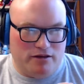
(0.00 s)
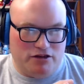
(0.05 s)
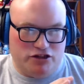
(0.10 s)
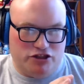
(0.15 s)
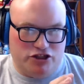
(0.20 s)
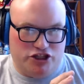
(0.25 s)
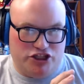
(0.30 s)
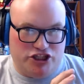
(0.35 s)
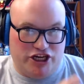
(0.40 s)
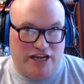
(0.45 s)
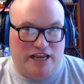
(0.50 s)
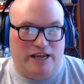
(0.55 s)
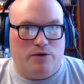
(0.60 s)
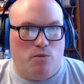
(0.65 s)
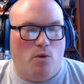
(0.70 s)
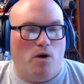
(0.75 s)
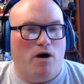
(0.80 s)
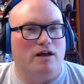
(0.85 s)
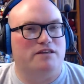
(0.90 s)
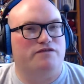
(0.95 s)
she
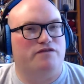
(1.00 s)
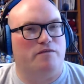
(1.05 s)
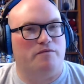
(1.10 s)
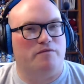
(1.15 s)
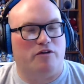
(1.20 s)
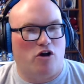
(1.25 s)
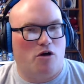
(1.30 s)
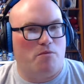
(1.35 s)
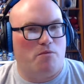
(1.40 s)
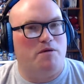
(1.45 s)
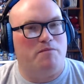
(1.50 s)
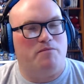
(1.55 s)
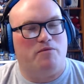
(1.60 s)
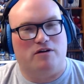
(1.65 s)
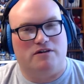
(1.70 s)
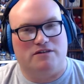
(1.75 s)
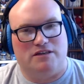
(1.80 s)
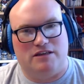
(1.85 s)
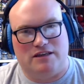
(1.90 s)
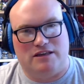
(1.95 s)
was from the comic
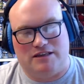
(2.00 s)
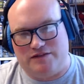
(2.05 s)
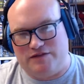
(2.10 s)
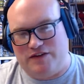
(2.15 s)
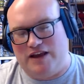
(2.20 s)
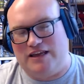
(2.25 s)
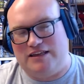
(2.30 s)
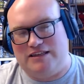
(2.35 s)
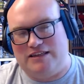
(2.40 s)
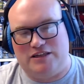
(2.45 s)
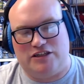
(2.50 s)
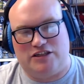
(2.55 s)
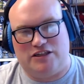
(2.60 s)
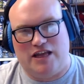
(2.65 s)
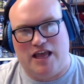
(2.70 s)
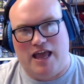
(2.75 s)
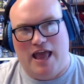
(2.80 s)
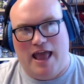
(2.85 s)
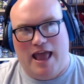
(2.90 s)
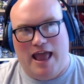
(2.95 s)
books and the things.
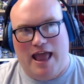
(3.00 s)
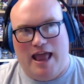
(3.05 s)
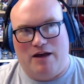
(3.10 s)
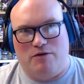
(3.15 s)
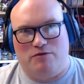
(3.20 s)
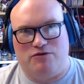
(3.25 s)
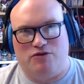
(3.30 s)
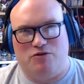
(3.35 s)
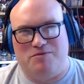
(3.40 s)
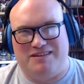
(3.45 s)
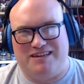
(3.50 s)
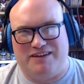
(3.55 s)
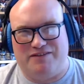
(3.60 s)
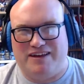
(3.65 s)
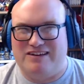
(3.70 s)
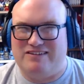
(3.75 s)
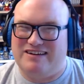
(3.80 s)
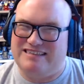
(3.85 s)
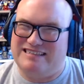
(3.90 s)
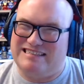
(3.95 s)
It was almost that
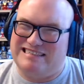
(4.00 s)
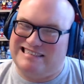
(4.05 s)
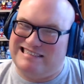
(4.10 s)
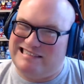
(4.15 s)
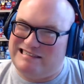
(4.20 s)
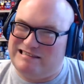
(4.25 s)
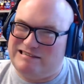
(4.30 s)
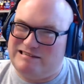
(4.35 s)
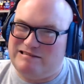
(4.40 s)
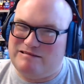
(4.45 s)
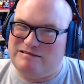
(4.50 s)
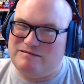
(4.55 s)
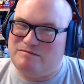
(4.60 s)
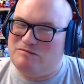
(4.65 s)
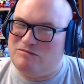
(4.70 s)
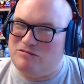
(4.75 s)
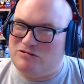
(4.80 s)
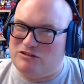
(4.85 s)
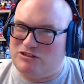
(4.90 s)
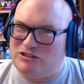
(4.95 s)
thing of like,
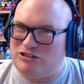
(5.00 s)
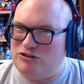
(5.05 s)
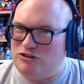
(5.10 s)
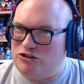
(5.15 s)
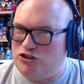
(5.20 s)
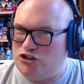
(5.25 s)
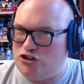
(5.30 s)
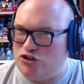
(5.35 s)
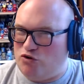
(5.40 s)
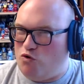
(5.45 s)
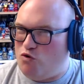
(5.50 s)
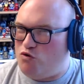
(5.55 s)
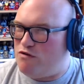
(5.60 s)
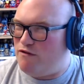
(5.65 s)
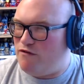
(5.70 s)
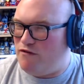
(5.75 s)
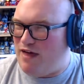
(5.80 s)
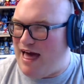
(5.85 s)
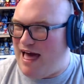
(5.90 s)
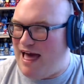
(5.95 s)
I'm not too sure
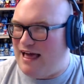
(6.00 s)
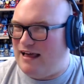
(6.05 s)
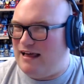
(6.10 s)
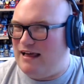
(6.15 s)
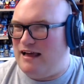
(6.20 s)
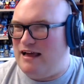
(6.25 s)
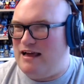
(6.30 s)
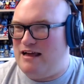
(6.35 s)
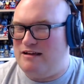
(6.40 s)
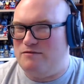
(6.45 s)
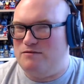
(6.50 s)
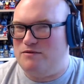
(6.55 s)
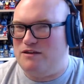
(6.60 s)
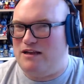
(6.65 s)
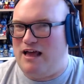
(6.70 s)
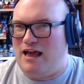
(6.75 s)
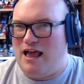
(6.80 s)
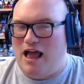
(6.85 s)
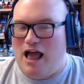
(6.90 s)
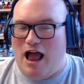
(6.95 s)
of that. It was
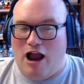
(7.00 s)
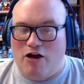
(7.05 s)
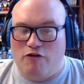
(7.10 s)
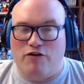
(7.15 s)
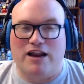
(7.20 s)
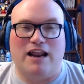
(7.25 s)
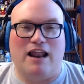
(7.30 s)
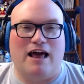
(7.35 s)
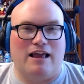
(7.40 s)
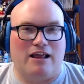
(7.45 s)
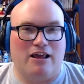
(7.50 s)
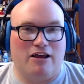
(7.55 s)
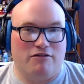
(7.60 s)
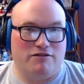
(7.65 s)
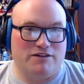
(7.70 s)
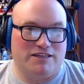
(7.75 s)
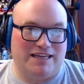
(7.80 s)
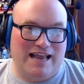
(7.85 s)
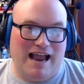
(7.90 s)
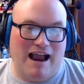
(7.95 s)
like, I really like her
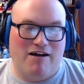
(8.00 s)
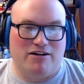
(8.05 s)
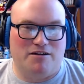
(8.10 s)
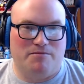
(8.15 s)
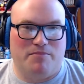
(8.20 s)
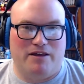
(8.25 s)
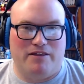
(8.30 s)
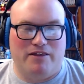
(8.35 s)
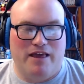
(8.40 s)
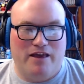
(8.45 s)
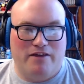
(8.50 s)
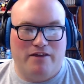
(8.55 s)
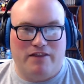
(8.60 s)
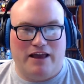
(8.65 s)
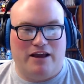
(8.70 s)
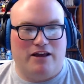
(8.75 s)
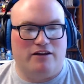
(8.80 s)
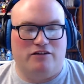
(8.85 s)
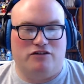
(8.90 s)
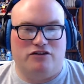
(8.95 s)
as a character, but
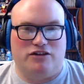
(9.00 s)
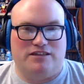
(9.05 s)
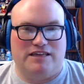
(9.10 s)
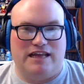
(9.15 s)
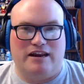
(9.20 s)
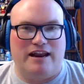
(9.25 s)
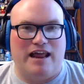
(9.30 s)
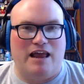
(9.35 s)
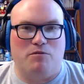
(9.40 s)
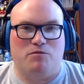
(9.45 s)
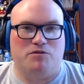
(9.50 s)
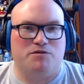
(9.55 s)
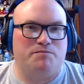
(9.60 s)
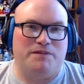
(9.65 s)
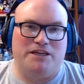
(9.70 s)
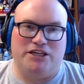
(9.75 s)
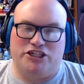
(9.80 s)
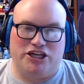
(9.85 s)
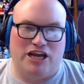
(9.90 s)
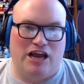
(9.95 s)
they could have just said her name was
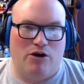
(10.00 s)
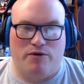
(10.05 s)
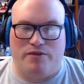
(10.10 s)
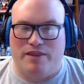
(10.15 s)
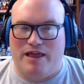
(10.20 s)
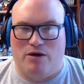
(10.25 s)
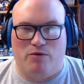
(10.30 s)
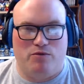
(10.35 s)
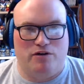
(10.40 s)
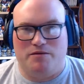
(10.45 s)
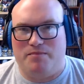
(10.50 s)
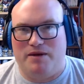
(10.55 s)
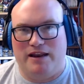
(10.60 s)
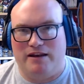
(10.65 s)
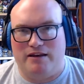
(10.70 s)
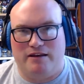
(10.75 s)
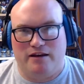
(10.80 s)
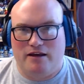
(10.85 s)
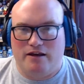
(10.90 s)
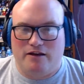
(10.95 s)
Michelle and that would have
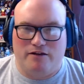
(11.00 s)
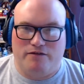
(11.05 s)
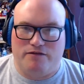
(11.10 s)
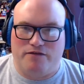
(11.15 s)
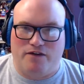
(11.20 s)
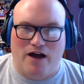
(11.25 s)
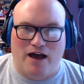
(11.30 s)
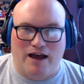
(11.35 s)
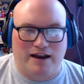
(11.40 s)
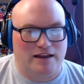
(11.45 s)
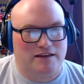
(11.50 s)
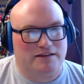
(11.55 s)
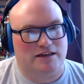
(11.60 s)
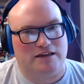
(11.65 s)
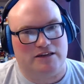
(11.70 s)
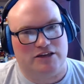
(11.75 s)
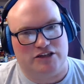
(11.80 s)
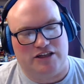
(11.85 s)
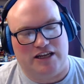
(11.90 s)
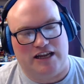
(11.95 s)
been fine as
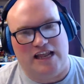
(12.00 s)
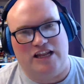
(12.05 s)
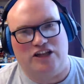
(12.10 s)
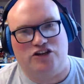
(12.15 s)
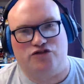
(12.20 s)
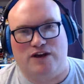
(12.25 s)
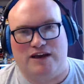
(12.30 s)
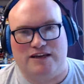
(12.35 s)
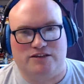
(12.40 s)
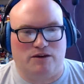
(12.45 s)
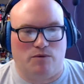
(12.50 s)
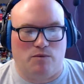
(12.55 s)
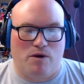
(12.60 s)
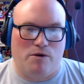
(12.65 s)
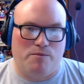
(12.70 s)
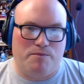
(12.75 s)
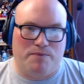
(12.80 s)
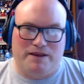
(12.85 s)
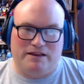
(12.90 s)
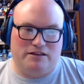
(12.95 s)
just an interest,
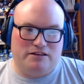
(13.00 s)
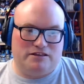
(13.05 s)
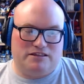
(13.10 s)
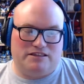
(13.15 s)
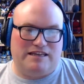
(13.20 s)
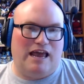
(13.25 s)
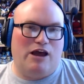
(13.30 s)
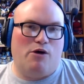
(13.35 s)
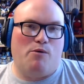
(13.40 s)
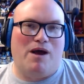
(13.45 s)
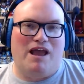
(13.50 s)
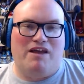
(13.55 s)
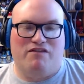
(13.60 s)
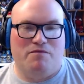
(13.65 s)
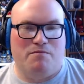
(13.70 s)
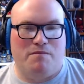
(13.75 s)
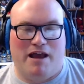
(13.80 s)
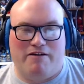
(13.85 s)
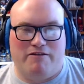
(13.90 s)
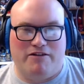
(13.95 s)
well, stay away
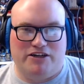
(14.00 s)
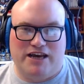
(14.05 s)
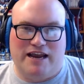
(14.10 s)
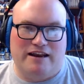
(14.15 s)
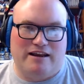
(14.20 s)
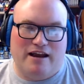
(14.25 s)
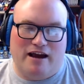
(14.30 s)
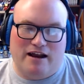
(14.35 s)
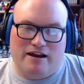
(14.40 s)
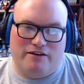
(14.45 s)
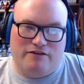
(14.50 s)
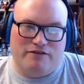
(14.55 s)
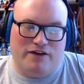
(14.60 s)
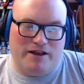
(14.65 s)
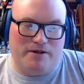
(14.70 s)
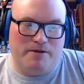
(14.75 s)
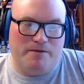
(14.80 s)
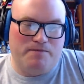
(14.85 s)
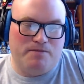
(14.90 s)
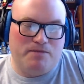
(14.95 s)
from Mary Jane kind of
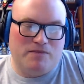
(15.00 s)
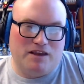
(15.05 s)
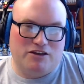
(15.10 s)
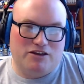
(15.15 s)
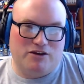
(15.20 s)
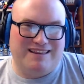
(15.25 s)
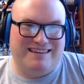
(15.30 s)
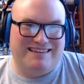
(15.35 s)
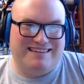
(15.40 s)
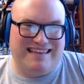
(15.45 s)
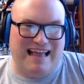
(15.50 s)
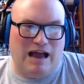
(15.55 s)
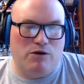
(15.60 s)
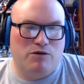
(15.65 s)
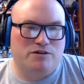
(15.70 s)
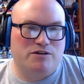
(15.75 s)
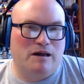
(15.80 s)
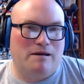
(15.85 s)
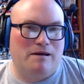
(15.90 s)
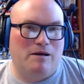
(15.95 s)
thing. So that
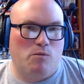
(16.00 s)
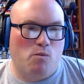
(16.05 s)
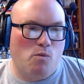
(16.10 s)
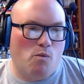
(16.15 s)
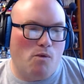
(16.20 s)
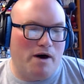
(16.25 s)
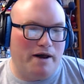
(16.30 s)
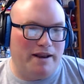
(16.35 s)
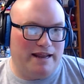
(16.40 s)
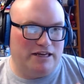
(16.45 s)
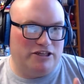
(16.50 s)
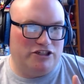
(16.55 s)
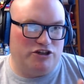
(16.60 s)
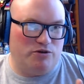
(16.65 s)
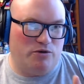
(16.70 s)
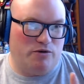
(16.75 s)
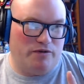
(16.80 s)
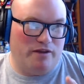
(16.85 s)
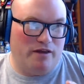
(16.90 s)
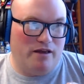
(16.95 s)
was the only one
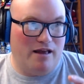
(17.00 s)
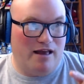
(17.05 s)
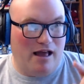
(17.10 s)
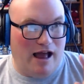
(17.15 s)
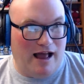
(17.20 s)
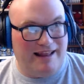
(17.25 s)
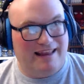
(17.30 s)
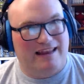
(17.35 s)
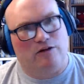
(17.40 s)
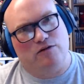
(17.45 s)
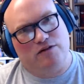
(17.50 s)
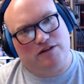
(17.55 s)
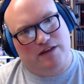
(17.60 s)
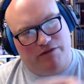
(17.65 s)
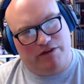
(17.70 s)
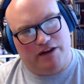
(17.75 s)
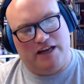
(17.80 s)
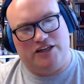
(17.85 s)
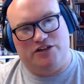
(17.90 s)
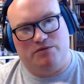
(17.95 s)
issue on. I did also
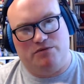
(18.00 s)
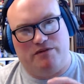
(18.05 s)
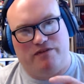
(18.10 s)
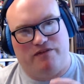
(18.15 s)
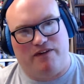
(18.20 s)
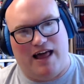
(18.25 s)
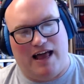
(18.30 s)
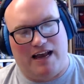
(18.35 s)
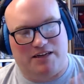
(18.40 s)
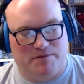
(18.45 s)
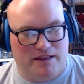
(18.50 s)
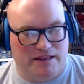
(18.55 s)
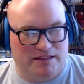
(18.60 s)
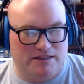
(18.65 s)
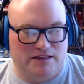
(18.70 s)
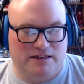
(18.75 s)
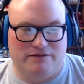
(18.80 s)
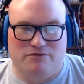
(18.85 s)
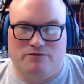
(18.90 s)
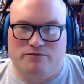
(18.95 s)
have an issue with Flash, but
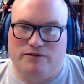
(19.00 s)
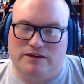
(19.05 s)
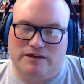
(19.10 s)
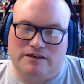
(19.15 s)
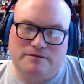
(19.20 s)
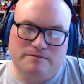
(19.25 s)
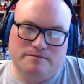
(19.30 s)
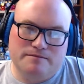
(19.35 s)
that's a different thing.